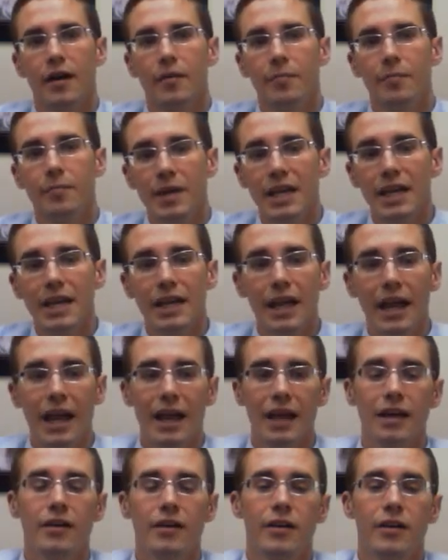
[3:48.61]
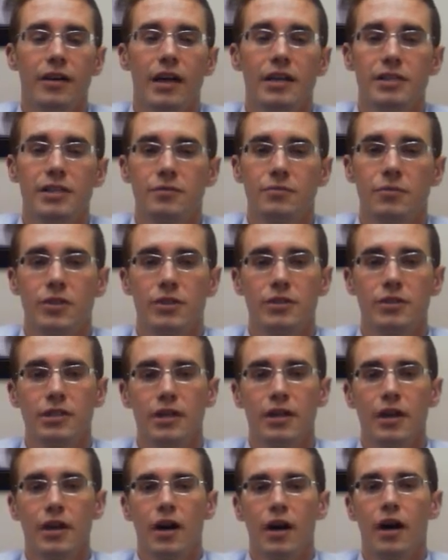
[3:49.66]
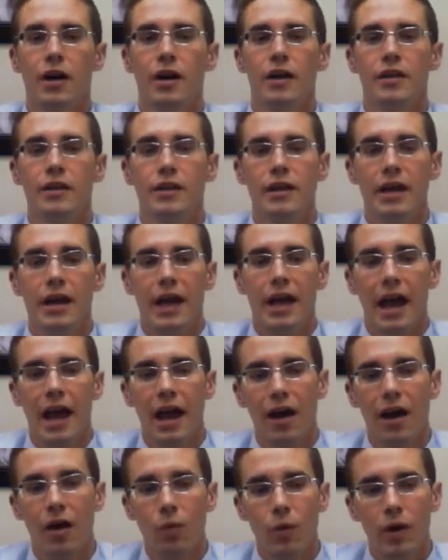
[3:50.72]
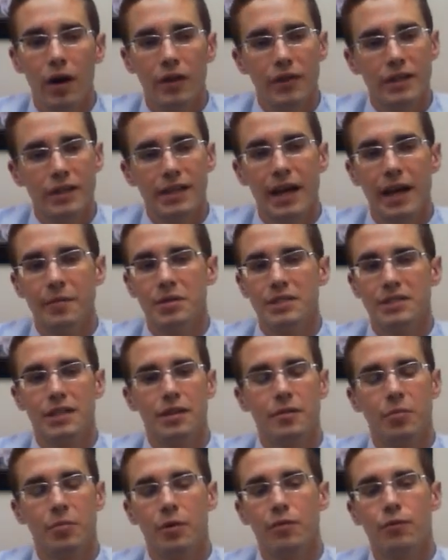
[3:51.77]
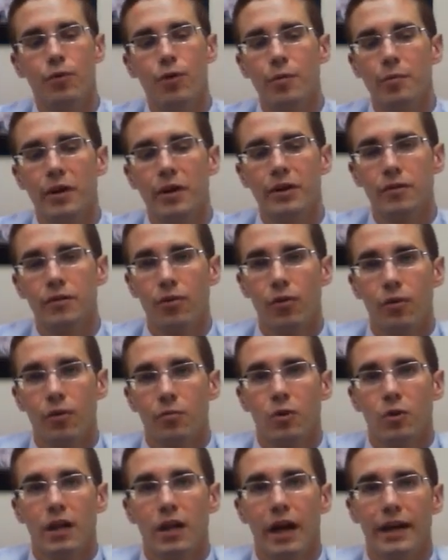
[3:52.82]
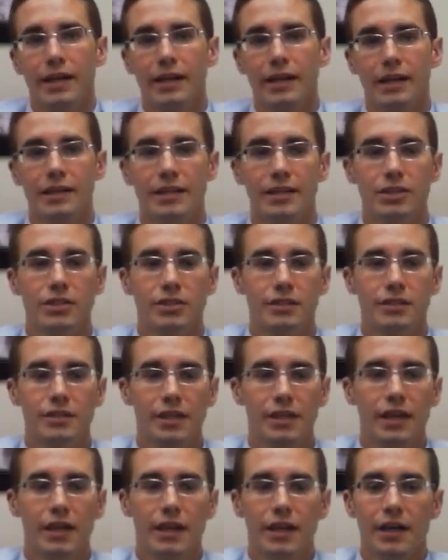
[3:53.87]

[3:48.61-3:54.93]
me and our customers on how well the diamond's going to perform under normal lighting conditions.